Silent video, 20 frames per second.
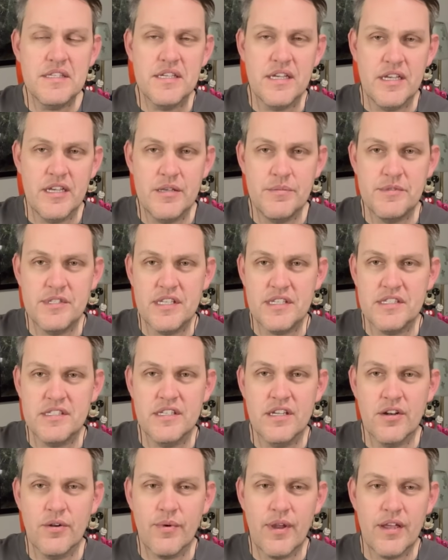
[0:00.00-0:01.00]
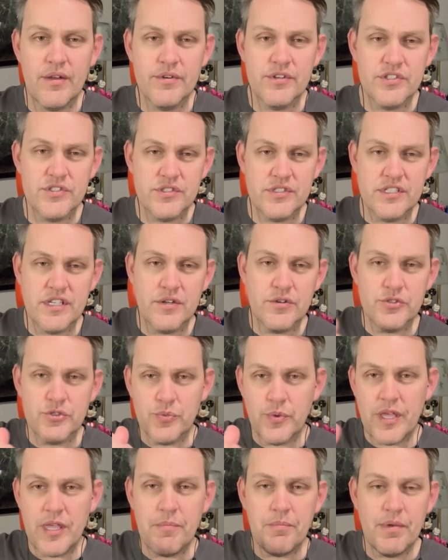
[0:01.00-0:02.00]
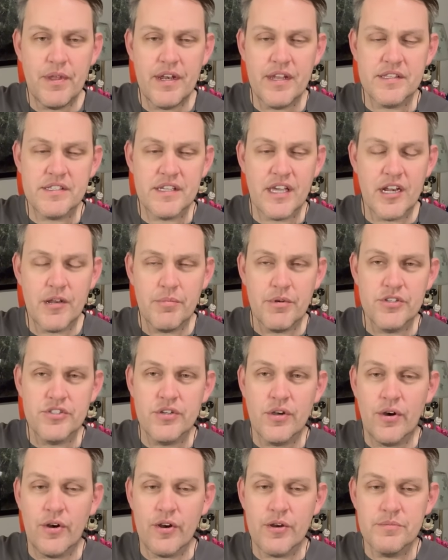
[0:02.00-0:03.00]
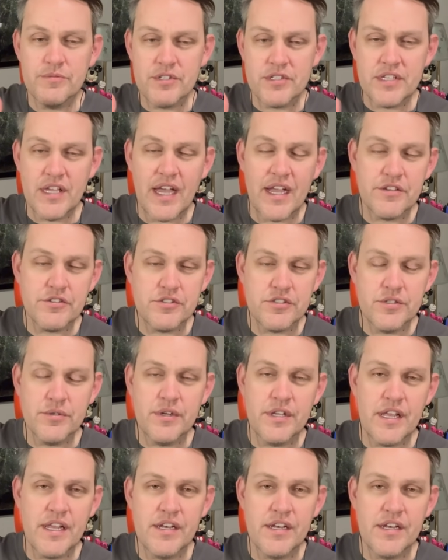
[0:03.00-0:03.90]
tubs that sit around a center sweep, and it's got a bunch of arms attached to it.